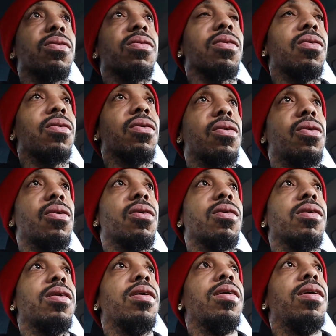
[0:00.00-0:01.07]
stole the car.
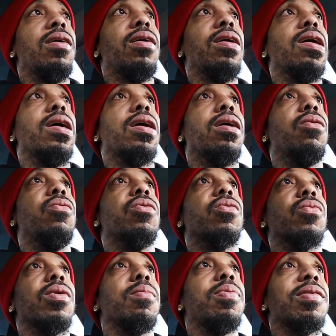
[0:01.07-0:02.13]
It was
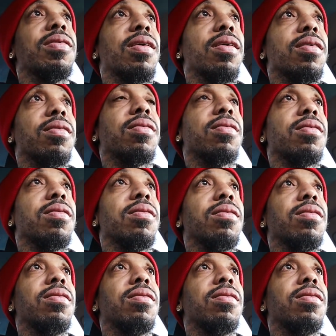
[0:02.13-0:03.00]
repossessed.